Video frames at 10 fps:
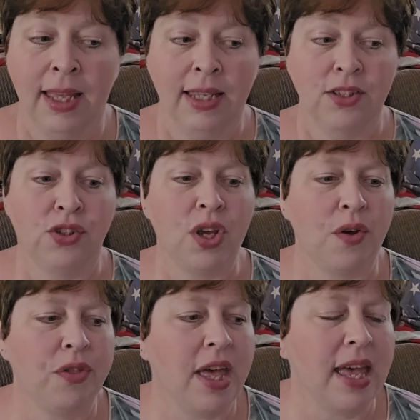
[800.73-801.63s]

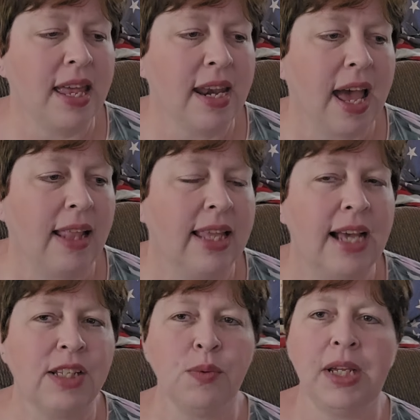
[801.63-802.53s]
So then
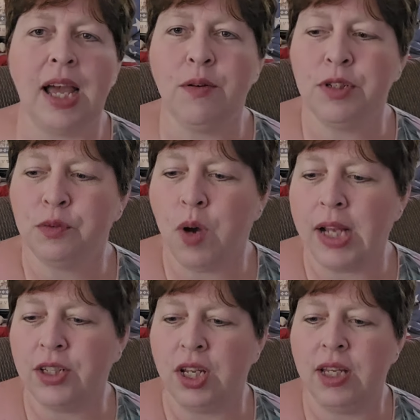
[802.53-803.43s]
last week I was
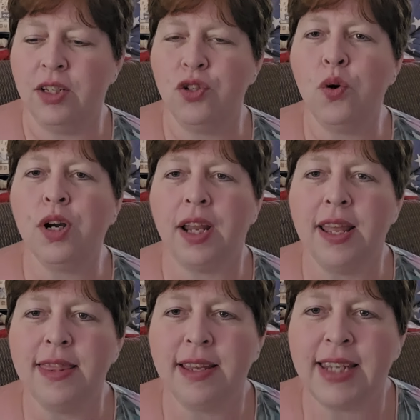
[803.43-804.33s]
watching
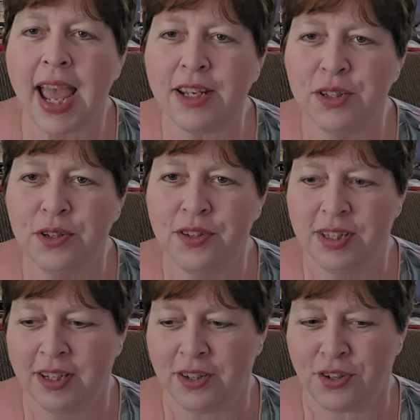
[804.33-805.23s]
Jordan, the Tattooed
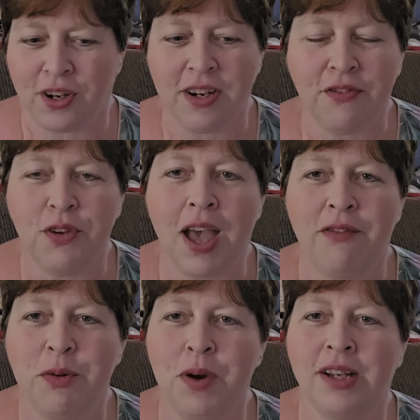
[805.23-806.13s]
Stitcher. If you
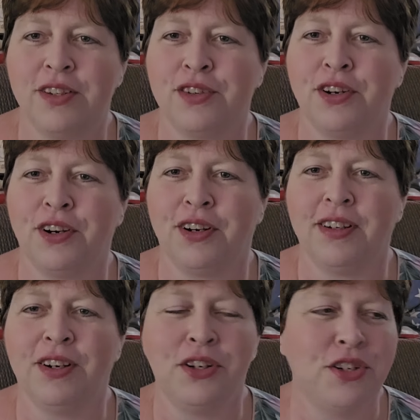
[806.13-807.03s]
haven't watched
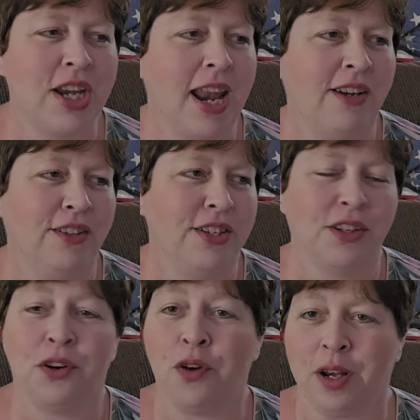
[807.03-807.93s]
her channel is
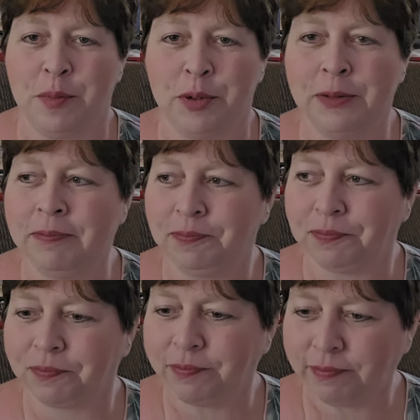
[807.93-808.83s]
incredible.
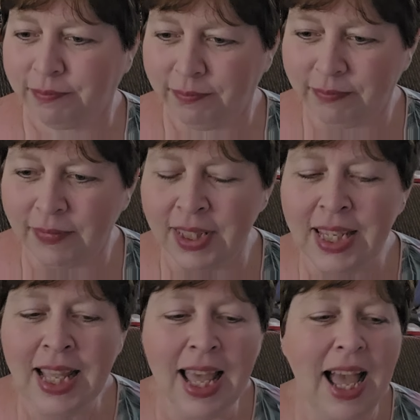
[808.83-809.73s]

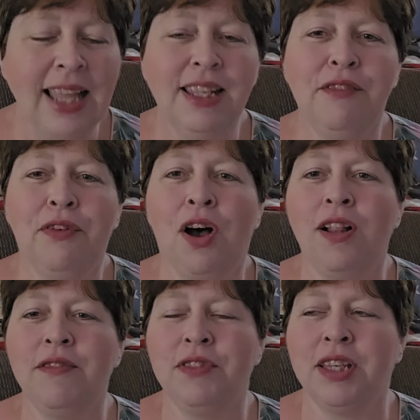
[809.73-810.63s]
I love
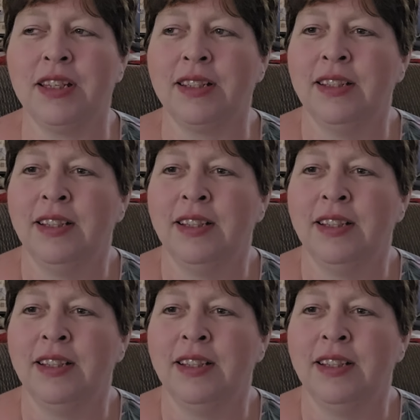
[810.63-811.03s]
all of the